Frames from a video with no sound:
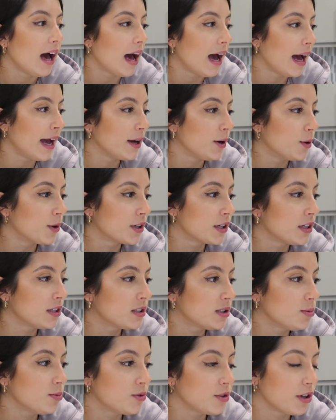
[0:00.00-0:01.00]
I ordered
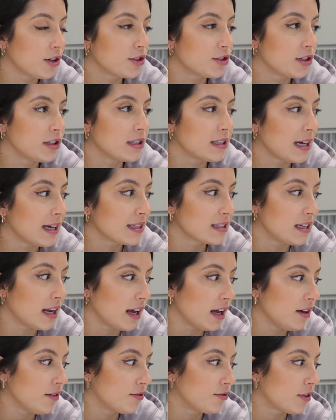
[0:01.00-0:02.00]
some groceries last
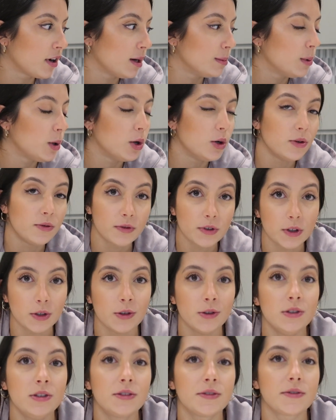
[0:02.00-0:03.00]
night from Whole
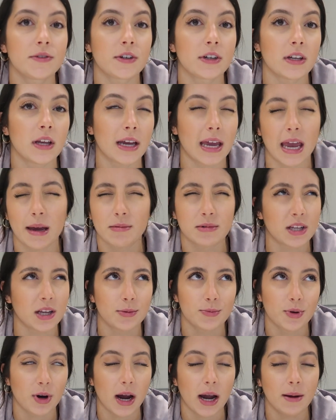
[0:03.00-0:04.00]
Foods for like
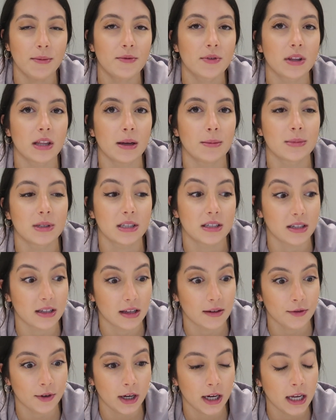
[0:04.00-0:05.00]
Amazon Prime for them to
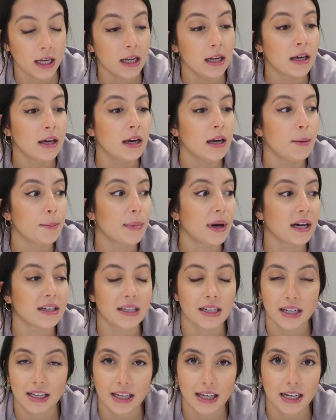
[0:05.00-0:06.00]
deliver it because
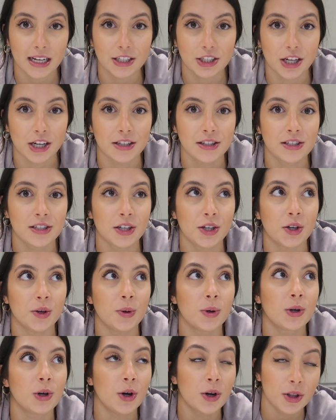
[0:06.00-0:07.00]
I didn't get a chance
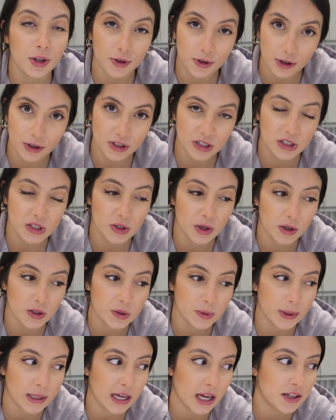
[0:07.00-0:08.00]
to go to the grocery store
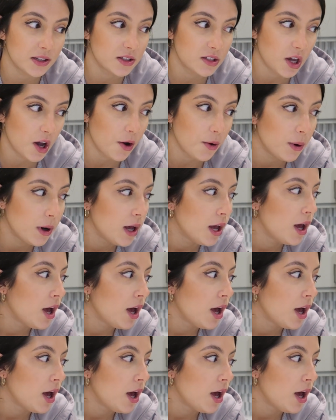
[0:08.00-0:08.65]
this weekend. So